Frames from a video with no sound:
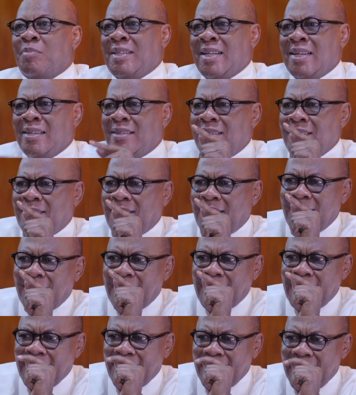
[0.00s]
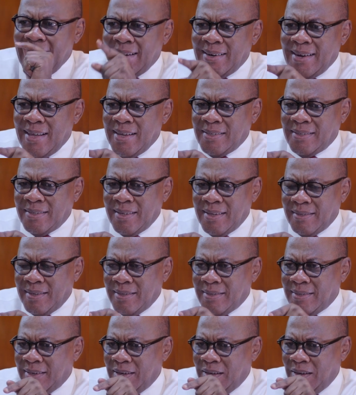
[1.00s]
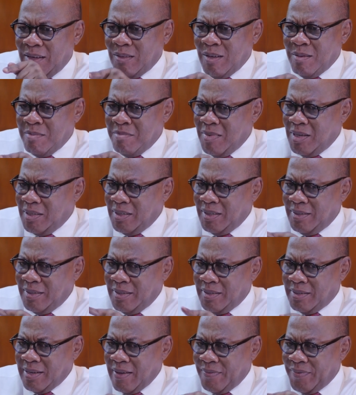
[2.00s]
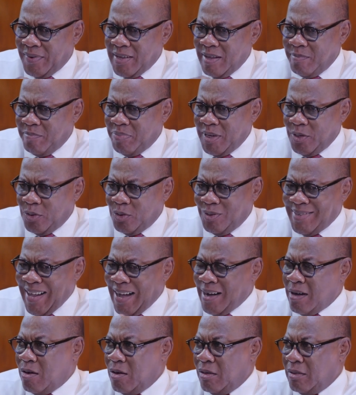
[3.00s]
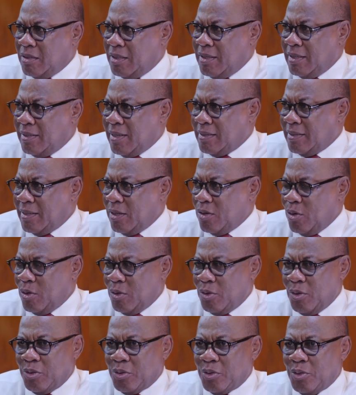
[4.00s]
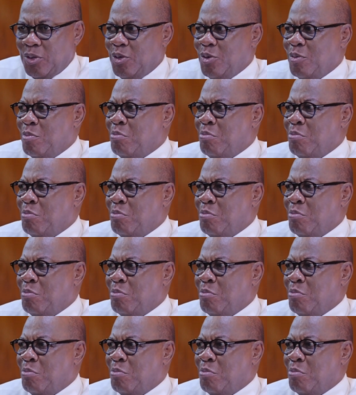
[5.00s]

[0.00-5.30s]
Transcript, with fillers: They, then they realized that there's a lot of money in this African place, dark continent as they mm -hmm. call us.